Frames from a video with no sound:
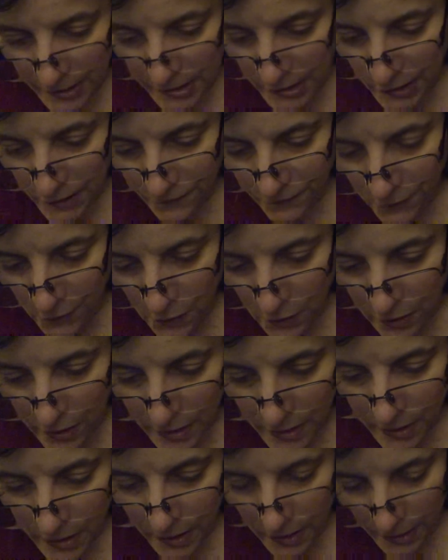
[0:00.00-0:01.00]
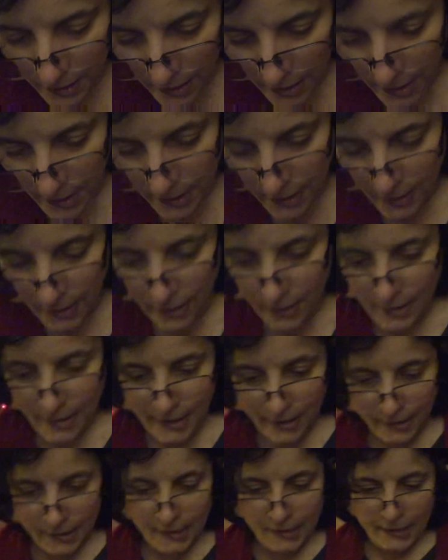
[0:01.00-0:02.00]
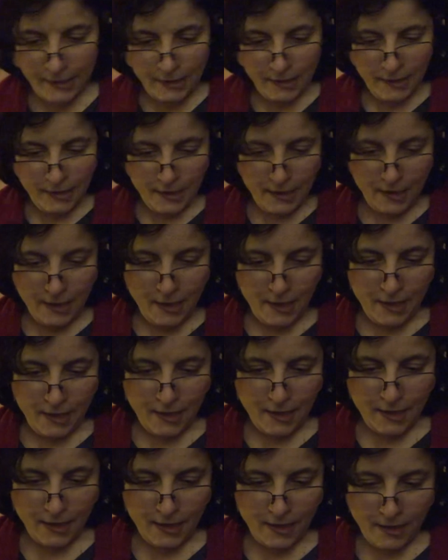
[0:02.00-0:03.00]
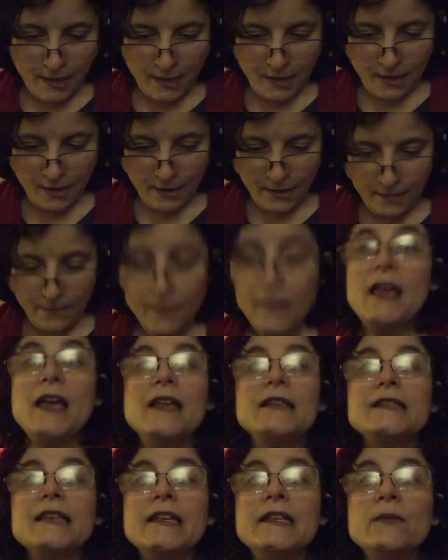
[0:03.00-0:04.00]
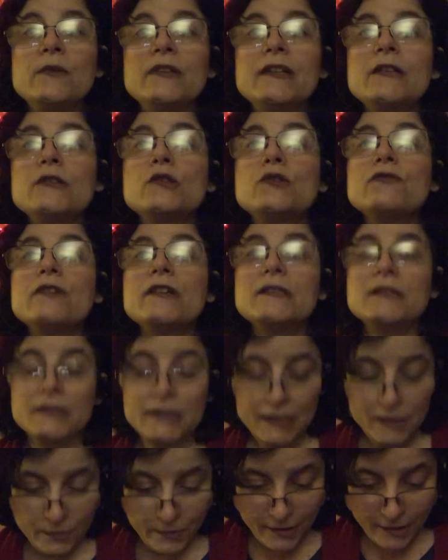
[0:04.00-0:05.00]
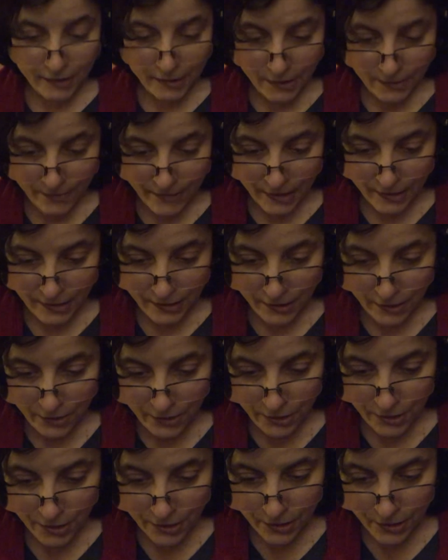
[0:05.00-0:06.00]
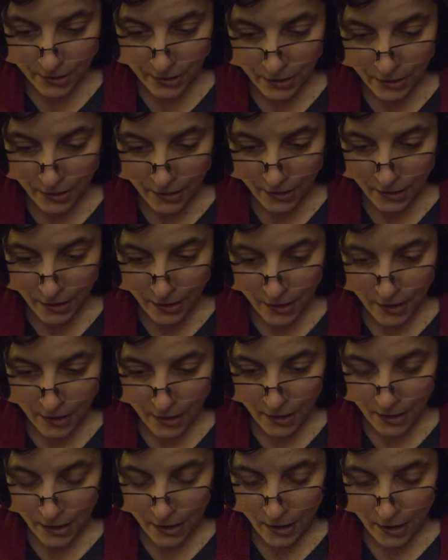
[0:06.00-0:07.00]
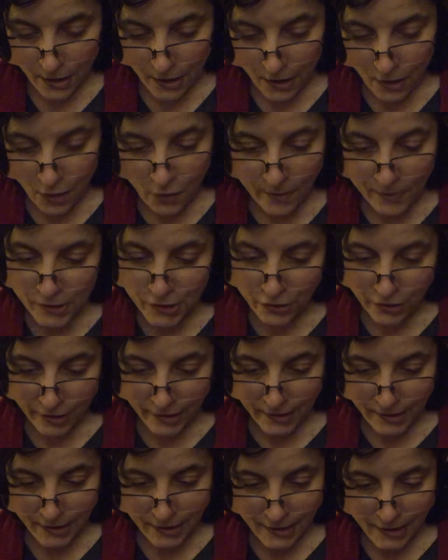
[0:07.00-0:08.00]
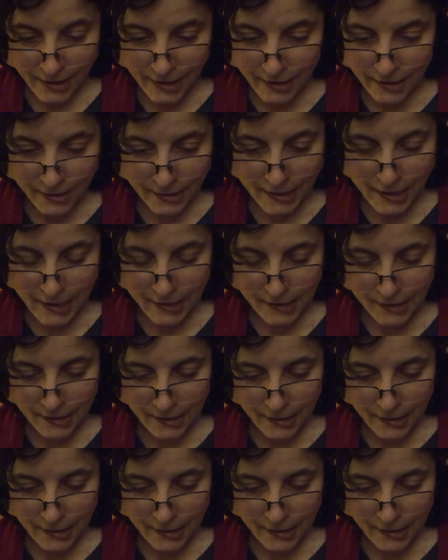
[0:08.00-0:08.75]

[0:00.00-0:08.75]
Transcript: is for Nelson and anyone else who resonates with this message. Oh, I'm sorry. He's